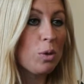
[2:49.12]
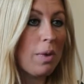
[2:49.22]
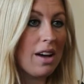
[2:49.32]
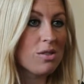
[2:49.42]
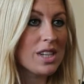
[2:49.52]
all
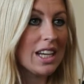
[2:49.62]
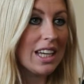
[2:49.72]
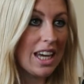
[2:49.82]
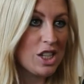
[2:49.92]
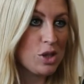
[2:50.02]
about
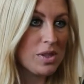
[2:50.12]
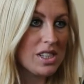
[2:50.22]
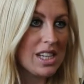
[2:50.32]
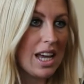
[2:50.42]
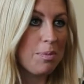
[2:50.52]

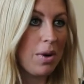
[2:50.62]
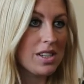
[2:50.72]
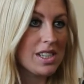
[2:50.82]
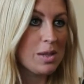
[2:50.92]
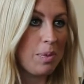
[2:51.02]
engagement and
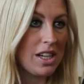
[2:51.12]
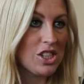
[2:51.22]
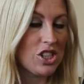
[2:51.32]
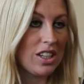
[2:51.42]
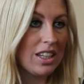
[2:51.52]

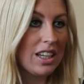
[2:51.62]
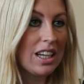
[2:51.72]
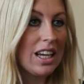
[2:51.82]
participation,